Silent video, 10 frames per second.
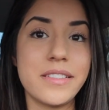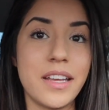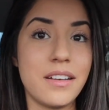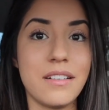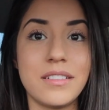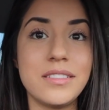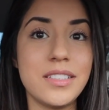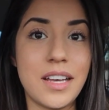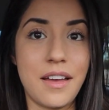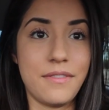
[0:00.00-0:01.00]
then
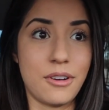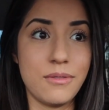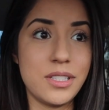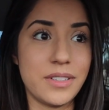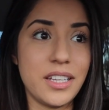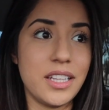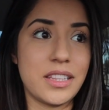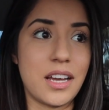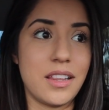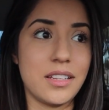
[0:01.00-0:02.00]
honestly, I've always felt
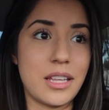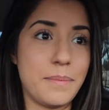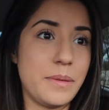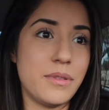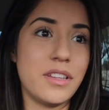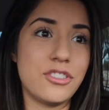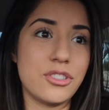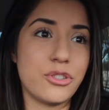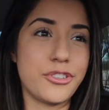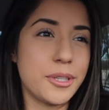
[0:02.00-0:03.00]
like that people that
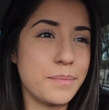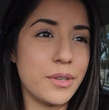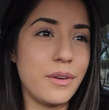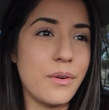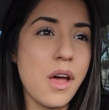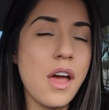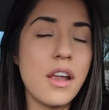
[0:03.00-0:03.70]
just creep you,